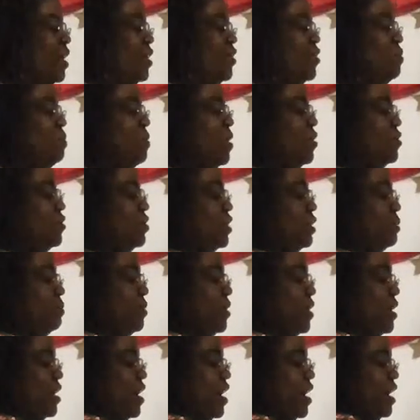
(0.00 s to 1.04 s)
me and you both should have
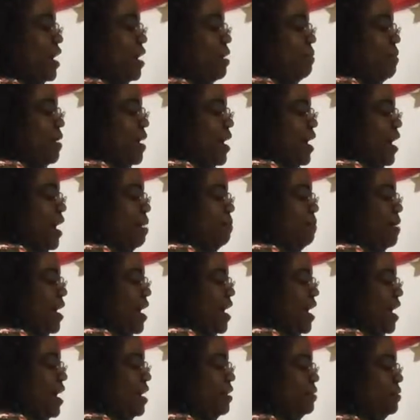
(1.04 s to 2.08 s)
pinned our hair back. I'm
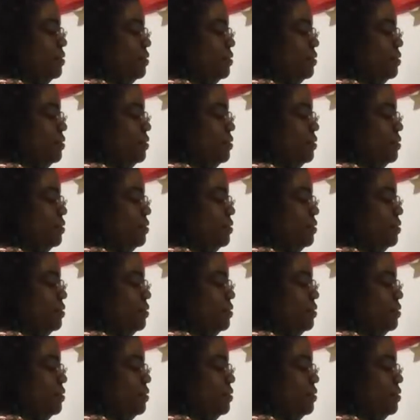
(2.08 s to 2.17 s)
hot.